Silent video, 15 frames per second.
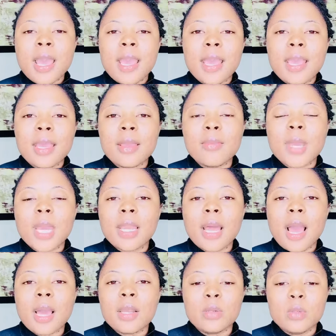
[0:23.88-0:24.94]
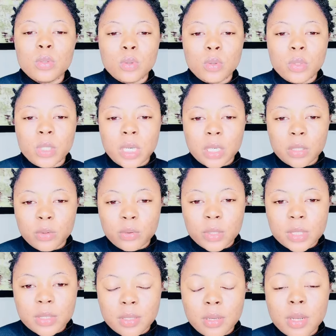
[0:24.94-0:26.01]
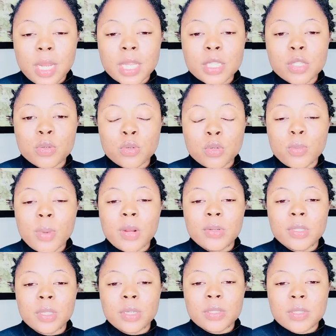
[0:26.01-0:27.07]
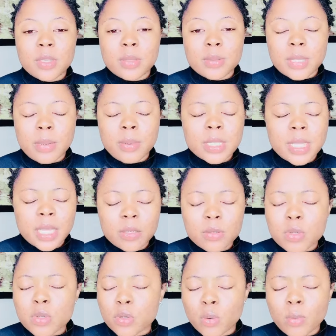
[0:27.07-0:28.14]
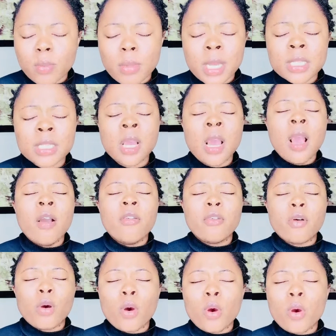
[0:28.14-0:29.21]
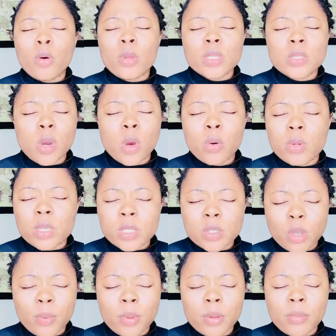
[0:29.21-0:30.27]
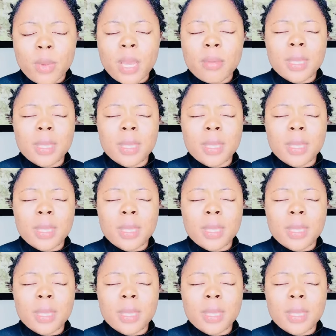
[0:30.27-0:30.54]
Amen. Hallelujah. Glory to God. And to you, my returning subscribers, thank you so much for always stopping by.